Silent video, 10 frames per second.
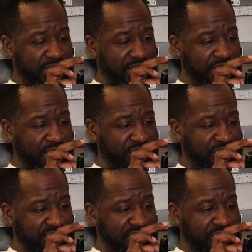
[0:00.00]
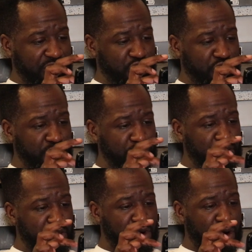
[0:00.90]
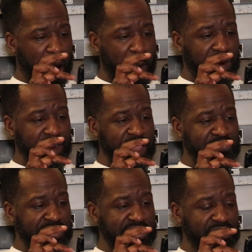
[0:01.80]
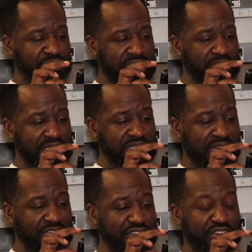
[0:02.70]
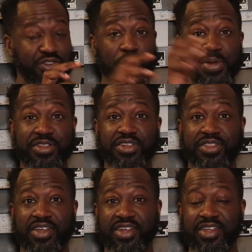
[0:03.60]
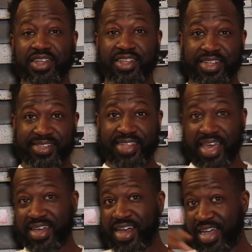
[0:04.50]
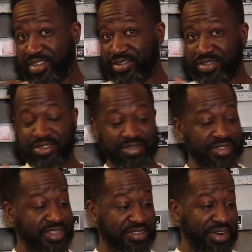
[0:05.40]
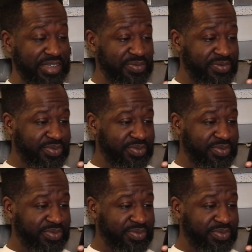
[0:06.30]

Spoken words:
And here's 2 more. I believe this is when he was telling a story to the tech guys. This is crazy.